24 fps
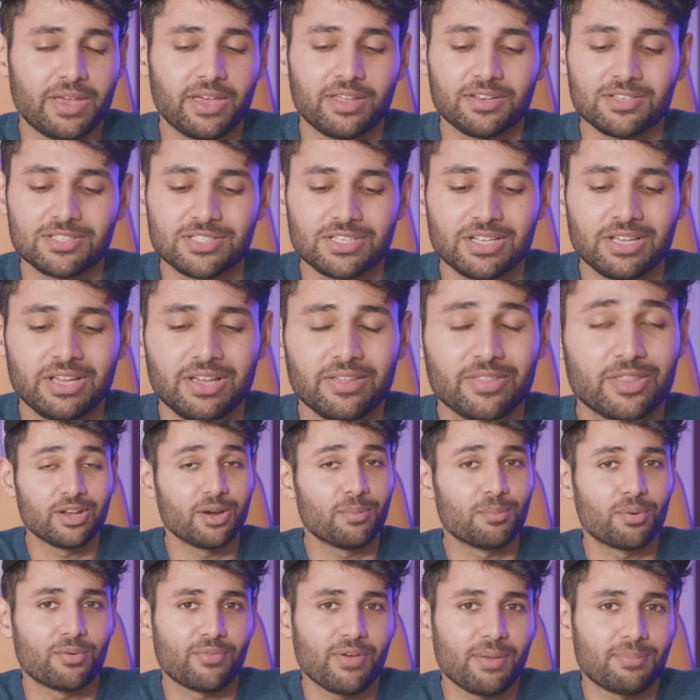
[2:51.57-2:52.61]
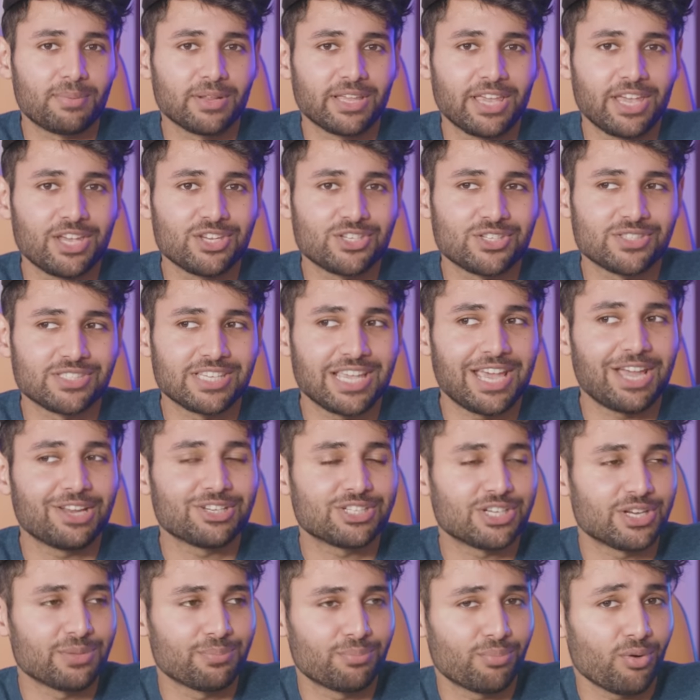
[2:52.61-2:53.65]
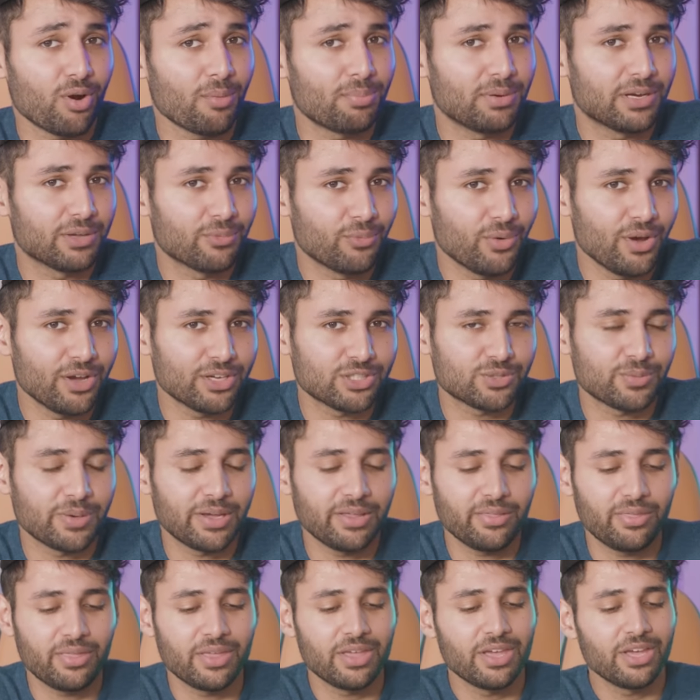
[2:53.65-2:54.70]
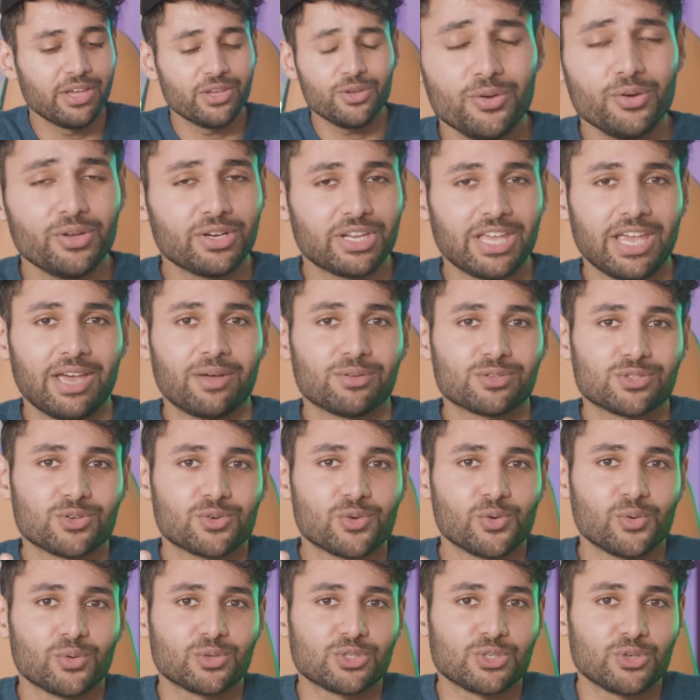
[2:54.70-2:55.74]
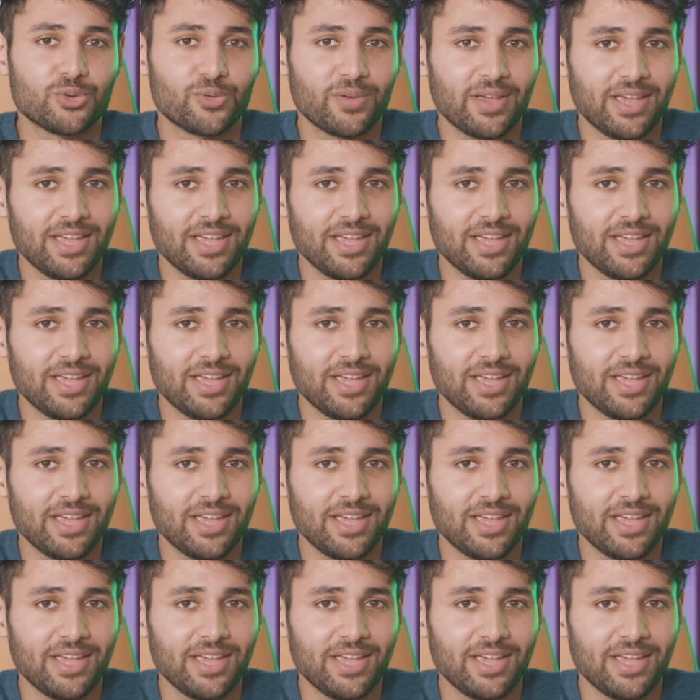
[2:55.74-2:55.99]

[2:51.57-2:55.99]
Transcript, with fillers: and the number of applications it actually properly worked with, you could count on your 2